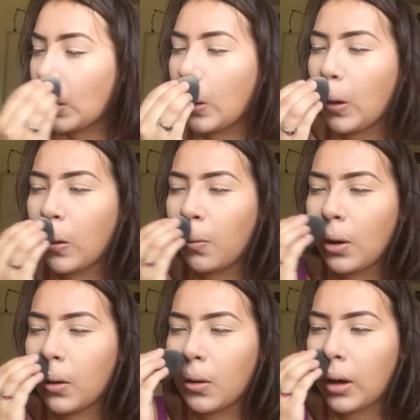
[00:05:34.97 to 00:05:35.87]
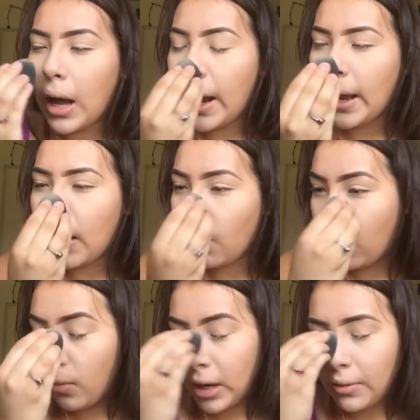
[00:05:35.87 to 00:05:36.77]
Oh,
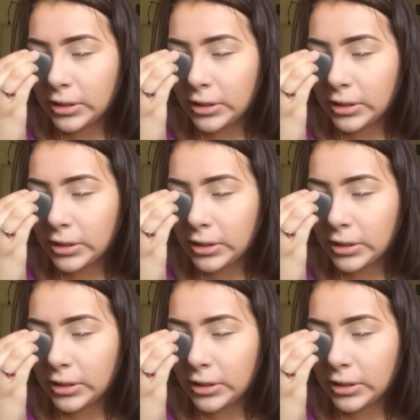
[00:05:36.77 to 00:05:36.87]
well, what I